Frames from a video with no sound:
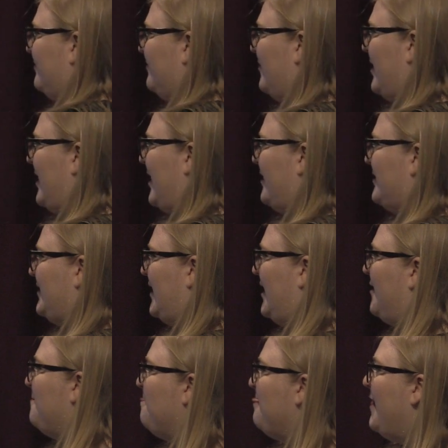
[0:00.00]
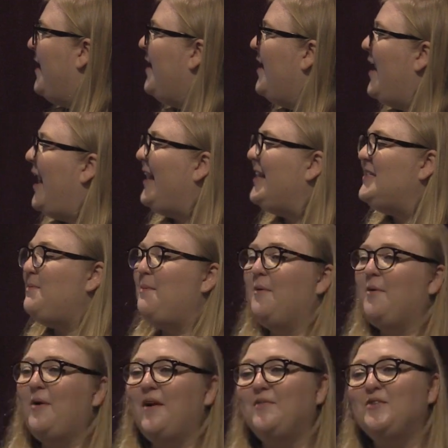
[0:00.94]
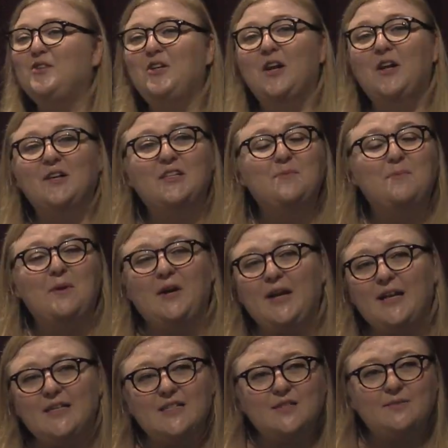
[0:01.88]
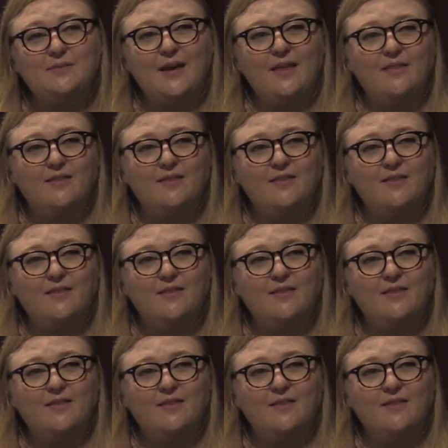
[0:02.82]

what else here? I can see people who I've shared experiences with.